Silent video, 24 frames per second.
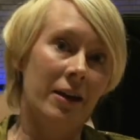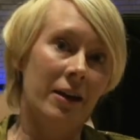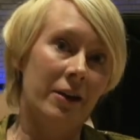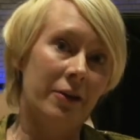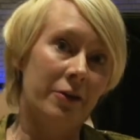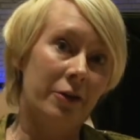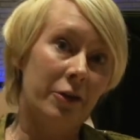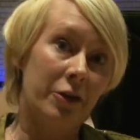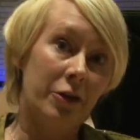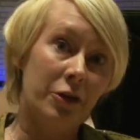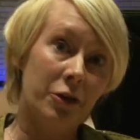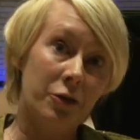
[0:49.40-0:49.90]

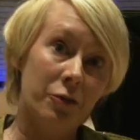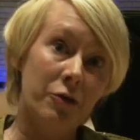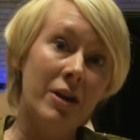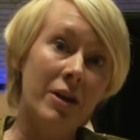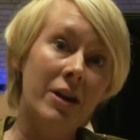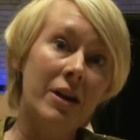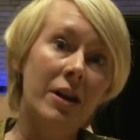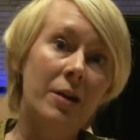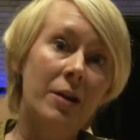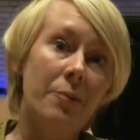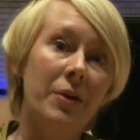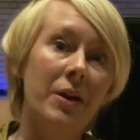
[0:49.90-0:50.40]
The
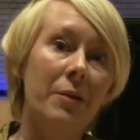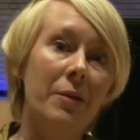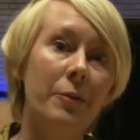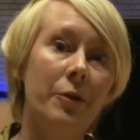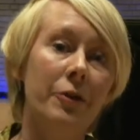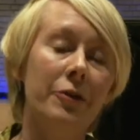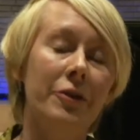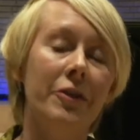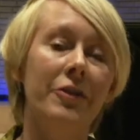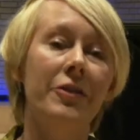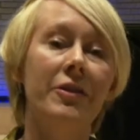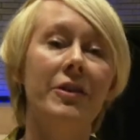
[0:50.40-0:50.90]
3-year
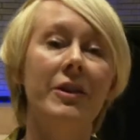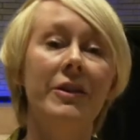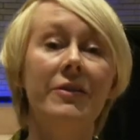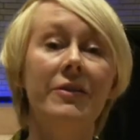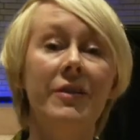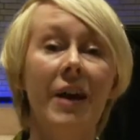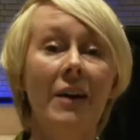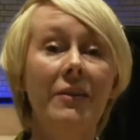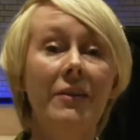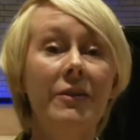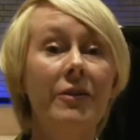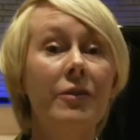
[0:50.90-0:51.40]
BMUS is an
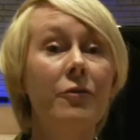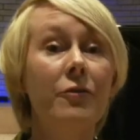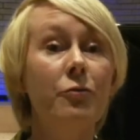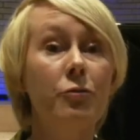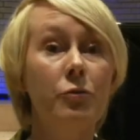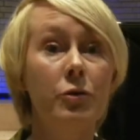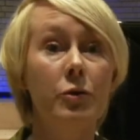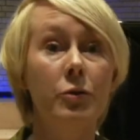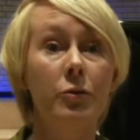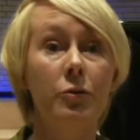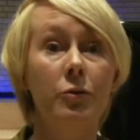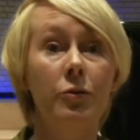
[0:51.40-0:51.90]
intensive
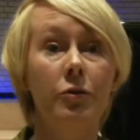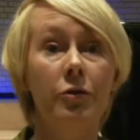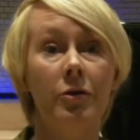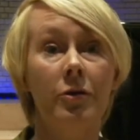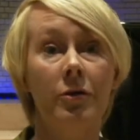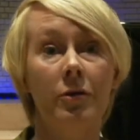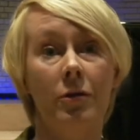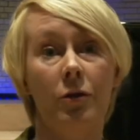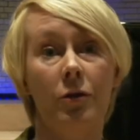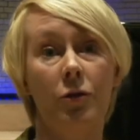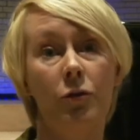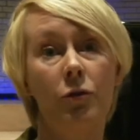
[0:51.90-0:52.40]
route
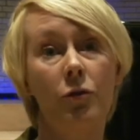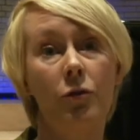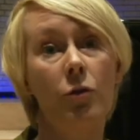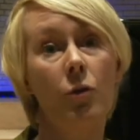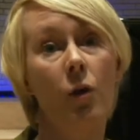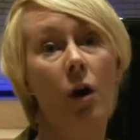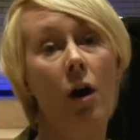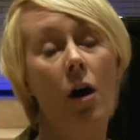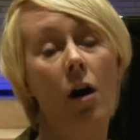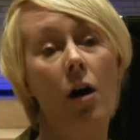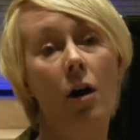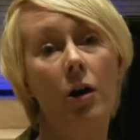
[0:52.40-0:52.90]
through
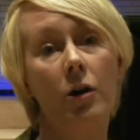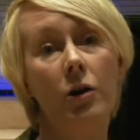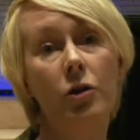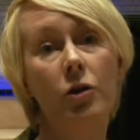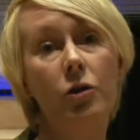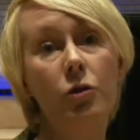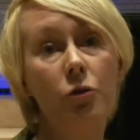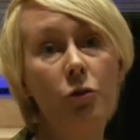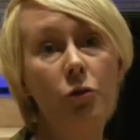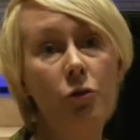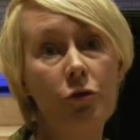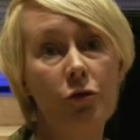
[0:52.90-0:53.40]
our
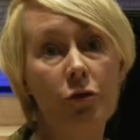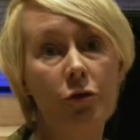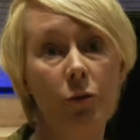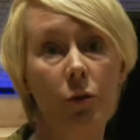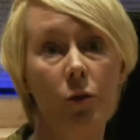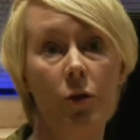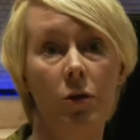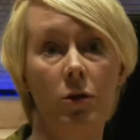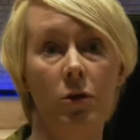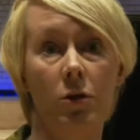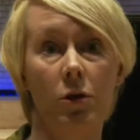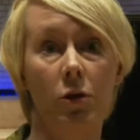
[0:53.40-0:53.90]

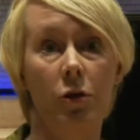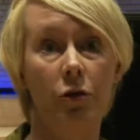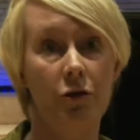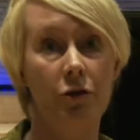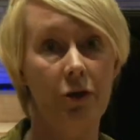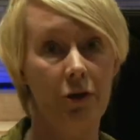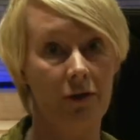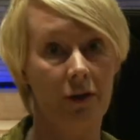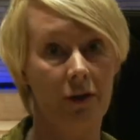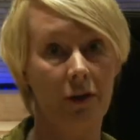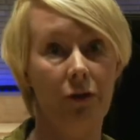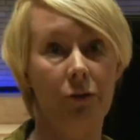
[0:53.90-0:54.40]
usual
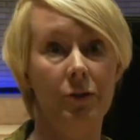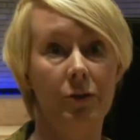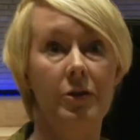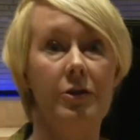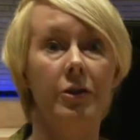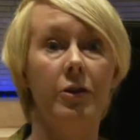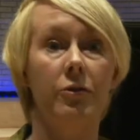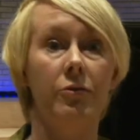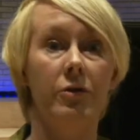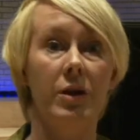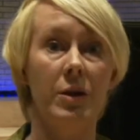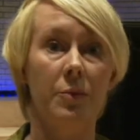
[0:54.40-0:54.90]
undergraduate
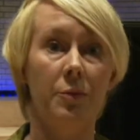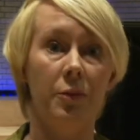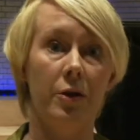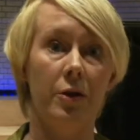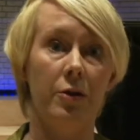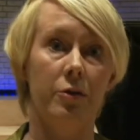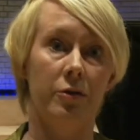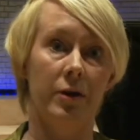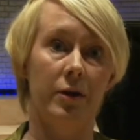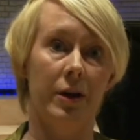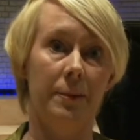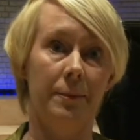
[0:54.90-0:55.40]
degree
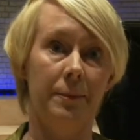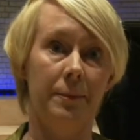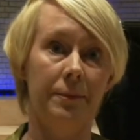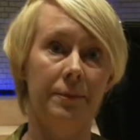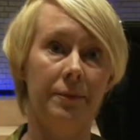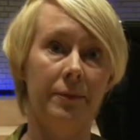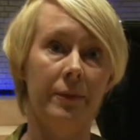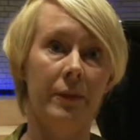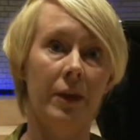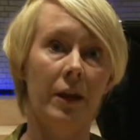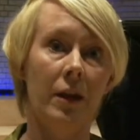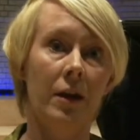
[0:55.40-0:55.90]
programme.
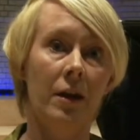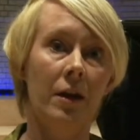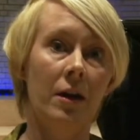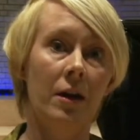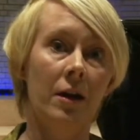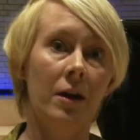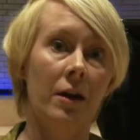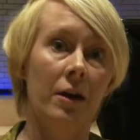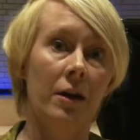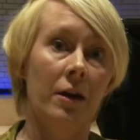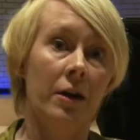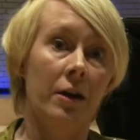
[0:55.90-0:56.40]

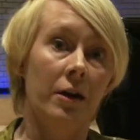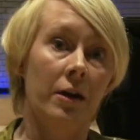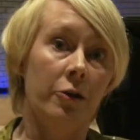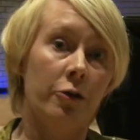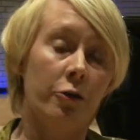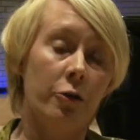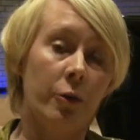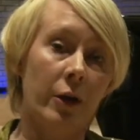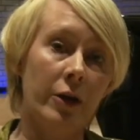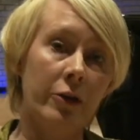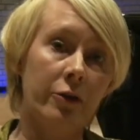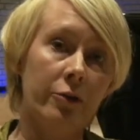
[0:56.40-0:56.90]

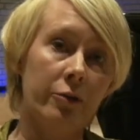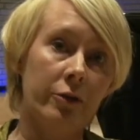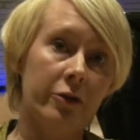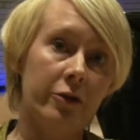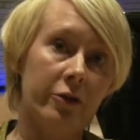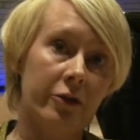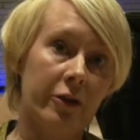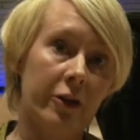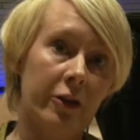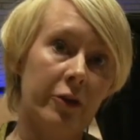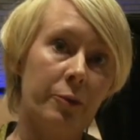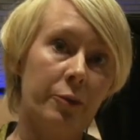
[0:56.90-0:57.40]
To enter
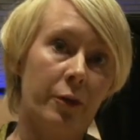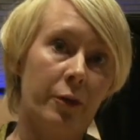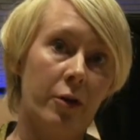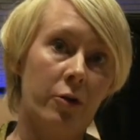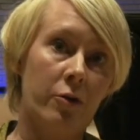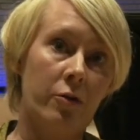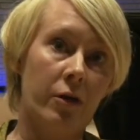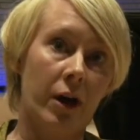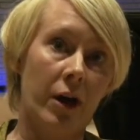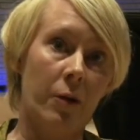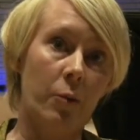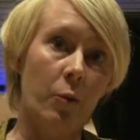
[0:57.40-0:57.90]
onto this
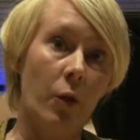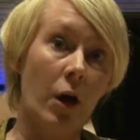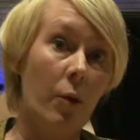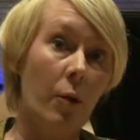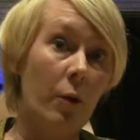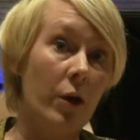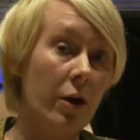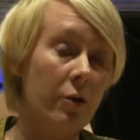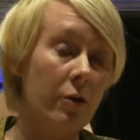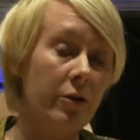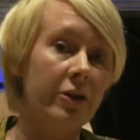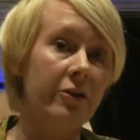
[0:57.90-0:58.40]
programme, where
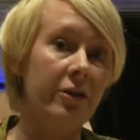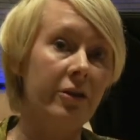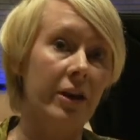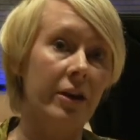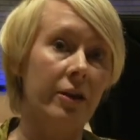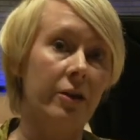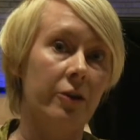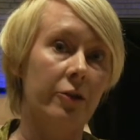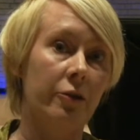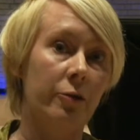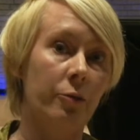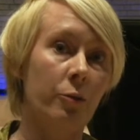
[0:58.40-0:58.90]
we only take
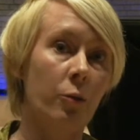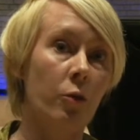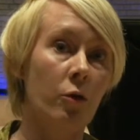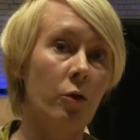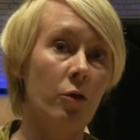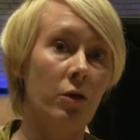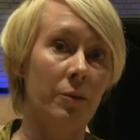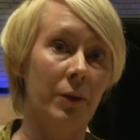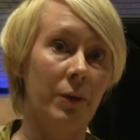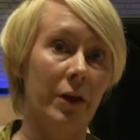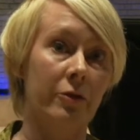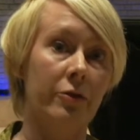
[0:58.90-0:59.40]
a
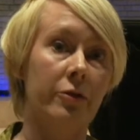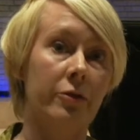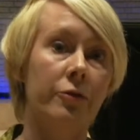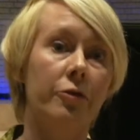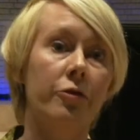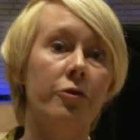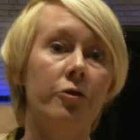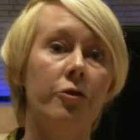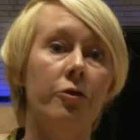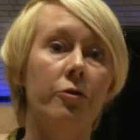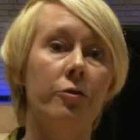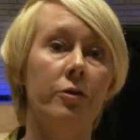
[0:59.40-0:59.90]
small amount of
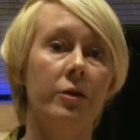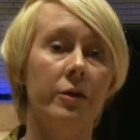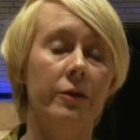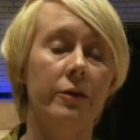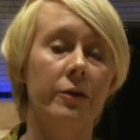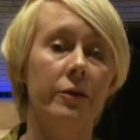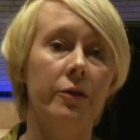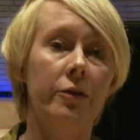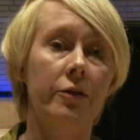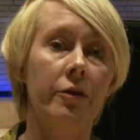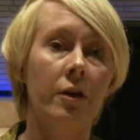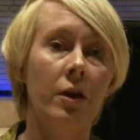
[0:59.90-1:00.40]

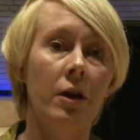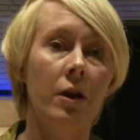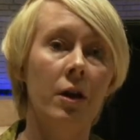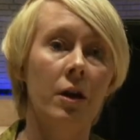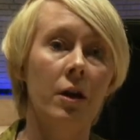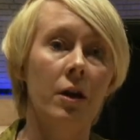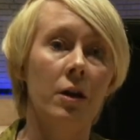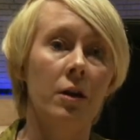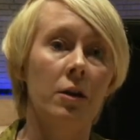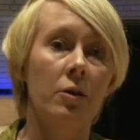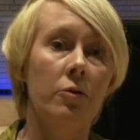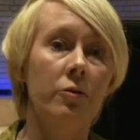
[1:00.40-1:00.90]
students,
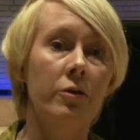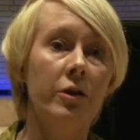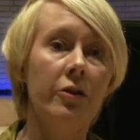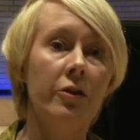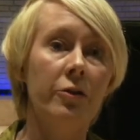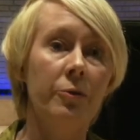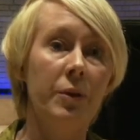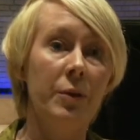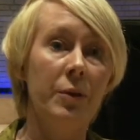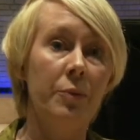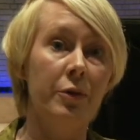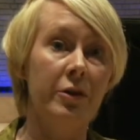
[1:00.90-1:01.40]
you need
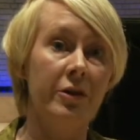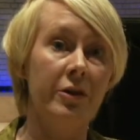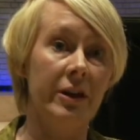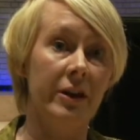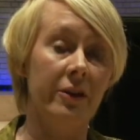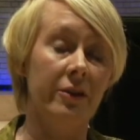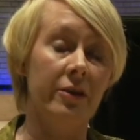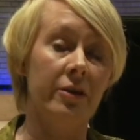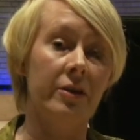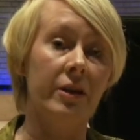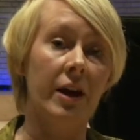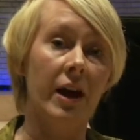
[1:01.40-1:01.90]
to be
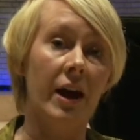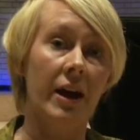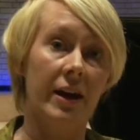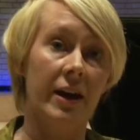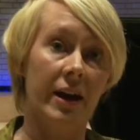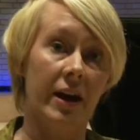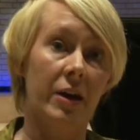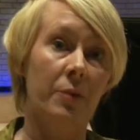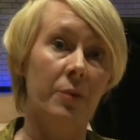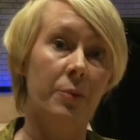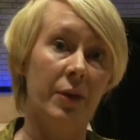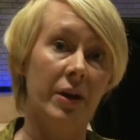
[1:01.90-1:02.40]
predicted
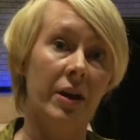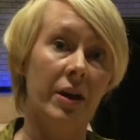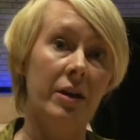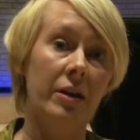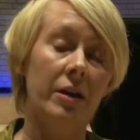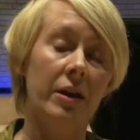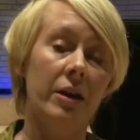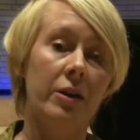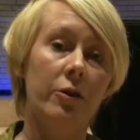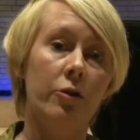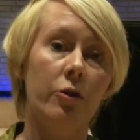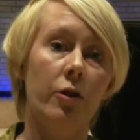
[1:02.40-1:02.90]
AAB
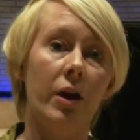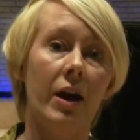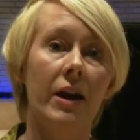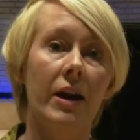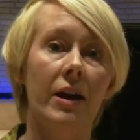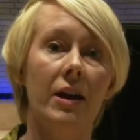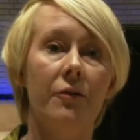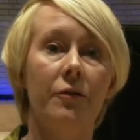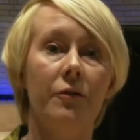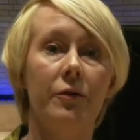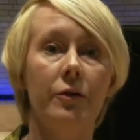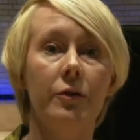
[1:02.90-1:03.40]
in your
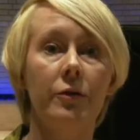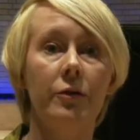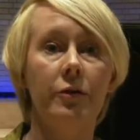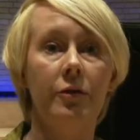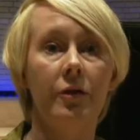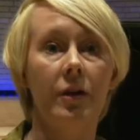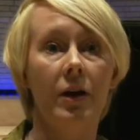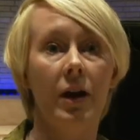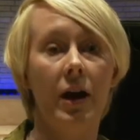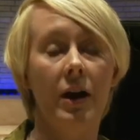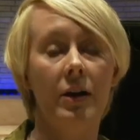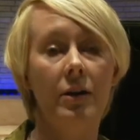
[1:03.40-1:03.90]
A-levels,
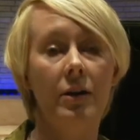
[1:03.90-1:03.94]
and